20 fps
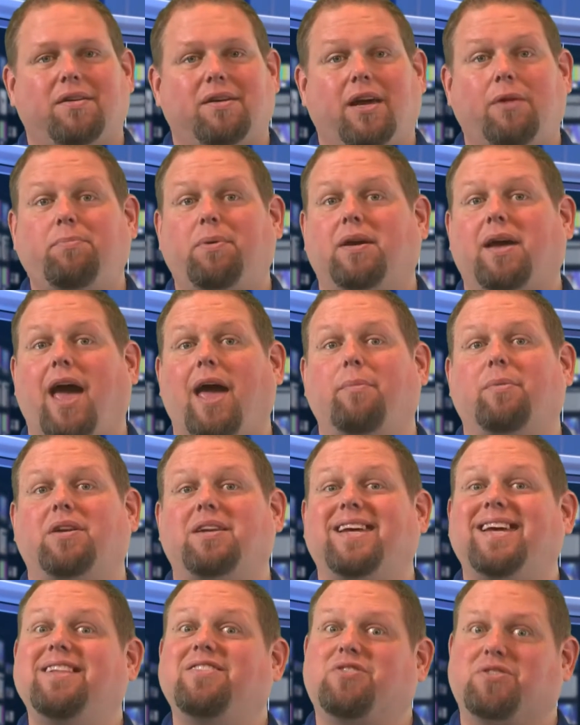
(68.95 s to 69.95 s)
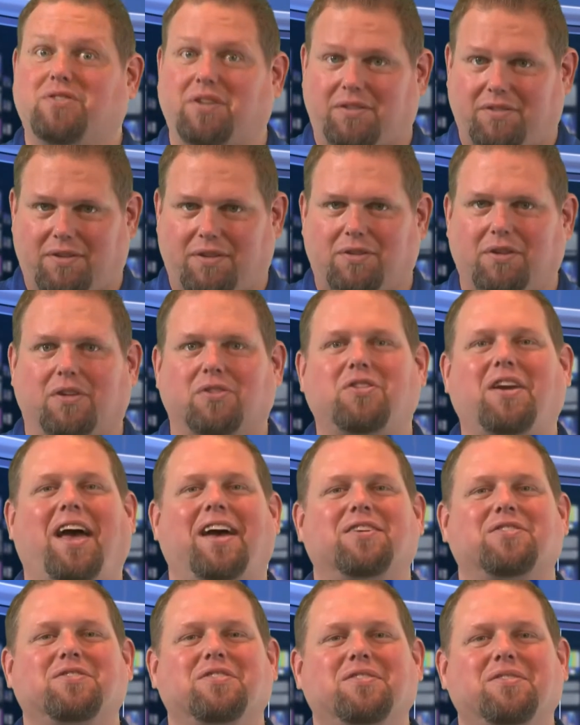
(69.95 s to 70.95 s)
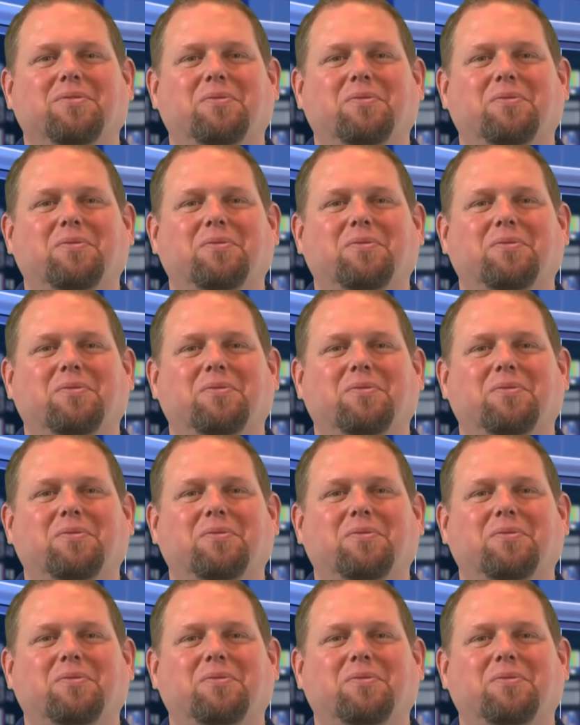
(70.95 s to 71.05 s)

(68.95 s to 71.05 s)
It became an instant success.